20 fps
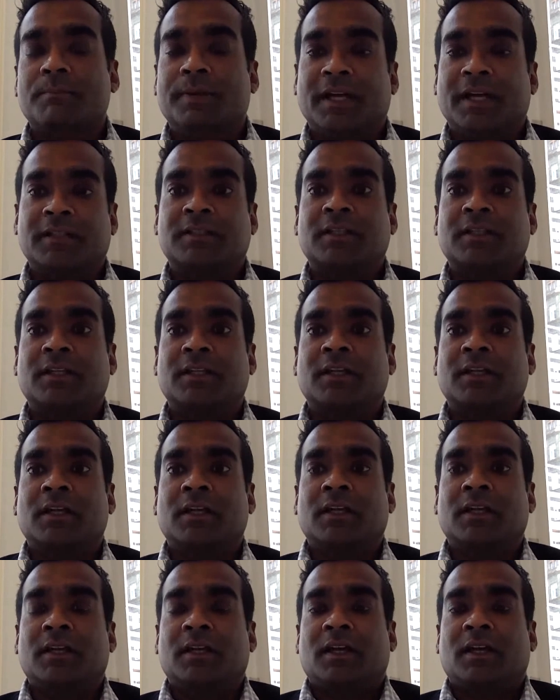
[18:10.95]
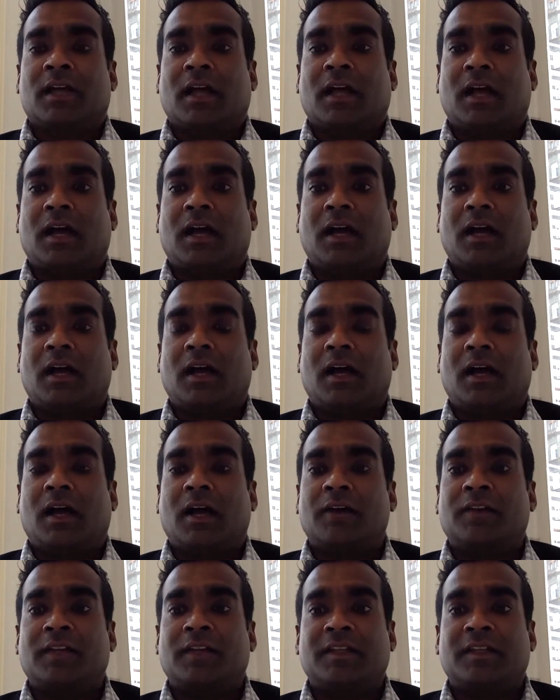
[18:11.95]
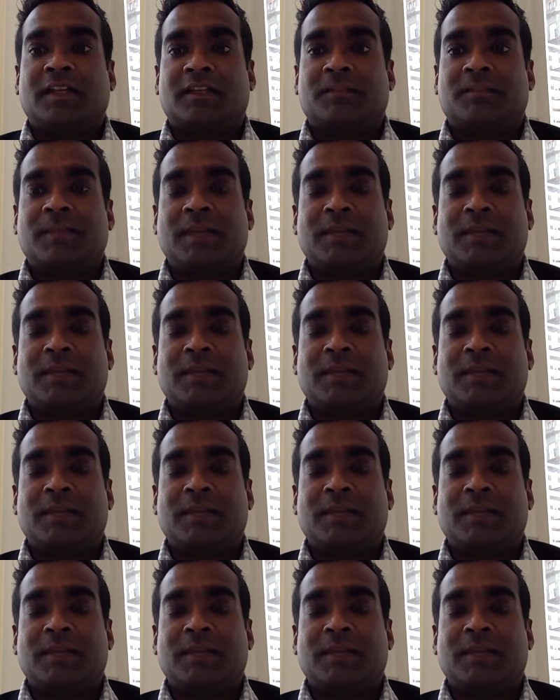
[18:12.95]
But I think there's